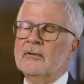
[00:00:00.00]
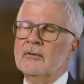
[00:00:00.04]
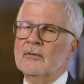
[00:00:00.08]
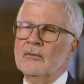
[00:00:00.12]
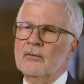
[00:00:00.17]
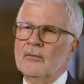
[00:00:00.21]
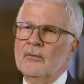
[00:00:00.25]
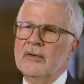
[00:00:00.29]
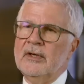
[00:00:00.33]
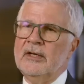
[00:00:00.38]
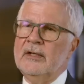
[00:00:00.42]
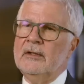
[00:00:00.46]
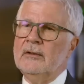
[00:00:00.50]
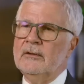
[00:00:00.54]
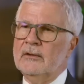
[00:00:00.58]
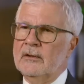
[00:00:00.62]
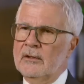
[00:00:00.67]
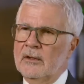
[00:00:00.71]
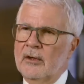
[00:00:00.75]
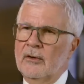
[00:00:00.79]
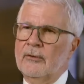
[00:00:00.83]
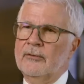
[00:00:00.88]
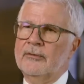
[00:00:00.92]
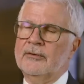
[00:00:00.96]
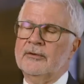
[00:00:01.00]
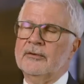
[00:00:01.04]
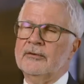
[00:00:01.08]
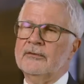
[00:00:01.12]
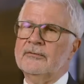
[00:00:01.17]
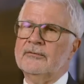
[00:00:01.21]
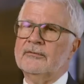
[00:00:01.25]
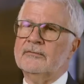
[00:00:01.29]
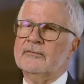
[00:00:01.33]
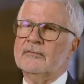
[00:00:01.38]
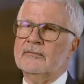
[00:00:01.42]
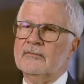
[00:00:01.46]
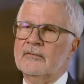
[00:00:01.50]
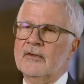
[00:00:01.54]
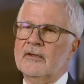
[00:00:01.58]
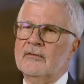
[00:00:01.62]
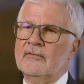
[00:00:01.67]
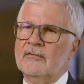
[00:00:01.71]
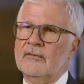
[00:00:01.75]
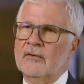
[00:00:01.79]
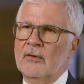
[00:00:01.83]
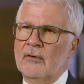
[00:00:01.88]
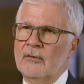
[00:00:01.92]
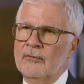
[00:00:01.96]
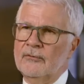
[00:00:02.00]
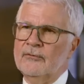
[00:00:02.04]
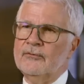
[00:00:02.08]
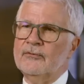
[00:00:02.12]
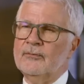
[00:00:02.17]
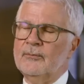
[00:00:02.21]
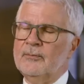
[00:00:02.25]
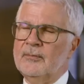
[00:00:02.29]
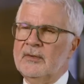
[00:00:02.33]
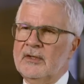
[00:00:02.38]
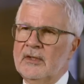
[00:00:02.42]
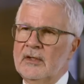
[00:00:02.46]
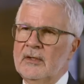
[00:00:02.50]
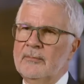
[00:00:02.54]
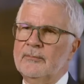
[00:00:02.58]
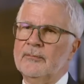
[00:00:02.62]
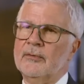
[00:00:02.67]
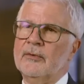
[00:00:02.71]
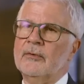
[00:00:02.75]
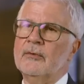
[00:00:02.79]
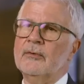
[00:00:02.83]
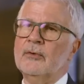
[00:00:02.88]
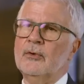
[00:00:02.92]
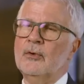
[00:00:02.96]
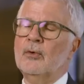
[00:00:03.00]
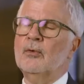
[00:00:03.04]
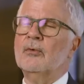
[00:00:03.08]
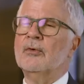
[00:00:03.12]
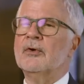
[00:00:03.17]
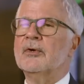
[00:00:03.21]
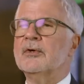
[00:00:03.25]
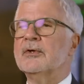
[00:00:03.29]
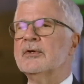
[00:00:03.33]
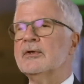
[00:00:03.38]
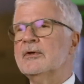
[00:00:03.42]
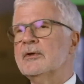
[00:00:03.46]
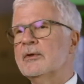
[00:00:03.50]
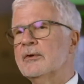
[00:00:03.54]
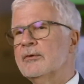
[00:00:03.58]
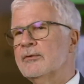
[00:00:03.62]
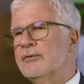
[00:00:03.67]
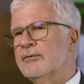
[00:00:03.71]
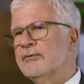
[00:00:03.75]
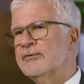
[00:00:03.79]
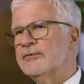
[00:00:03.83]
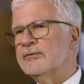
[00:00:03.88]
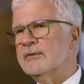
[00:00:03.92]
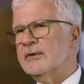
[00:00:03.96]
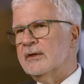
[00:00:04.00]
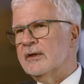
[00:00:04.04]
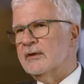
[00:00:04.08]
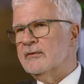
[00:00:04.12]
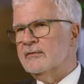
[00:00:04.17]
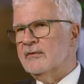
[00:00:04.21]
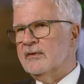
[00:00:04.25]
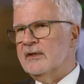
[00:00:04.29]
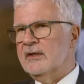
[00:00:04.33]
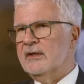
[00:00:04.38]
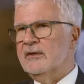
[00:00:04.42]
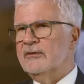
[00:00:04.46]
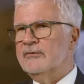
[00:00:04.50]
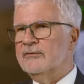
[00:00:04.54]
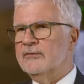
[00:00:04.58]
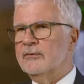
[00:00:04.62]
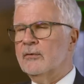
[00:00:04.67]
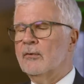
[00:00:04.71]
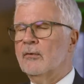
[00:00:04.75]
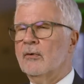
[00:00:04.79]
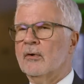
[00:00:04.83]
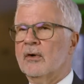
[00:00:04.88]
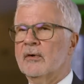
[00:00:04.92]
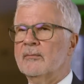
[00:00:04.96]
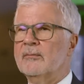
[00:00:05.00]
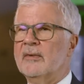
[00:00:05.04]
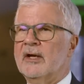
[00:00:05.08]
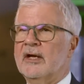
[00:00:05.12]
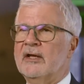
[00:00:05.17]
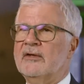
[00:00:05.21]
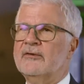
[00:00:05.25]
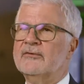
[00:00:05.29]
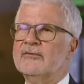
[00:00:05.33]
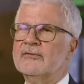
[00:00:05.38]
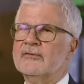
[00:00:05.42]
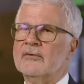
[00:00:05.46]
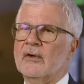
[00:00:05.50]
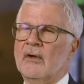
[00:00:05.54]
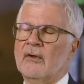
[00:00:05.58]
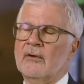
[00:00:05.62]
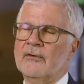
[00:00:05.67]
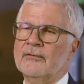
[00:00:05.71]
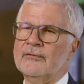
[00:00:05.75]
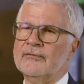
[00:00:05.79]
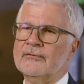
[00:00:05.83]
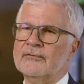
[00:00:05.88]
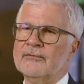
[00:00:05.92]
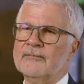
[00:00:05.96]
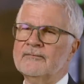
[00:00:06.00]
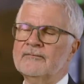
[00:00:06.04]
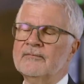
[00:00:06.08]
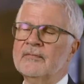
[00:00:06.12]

we noticed that those people who were using these gourmet salts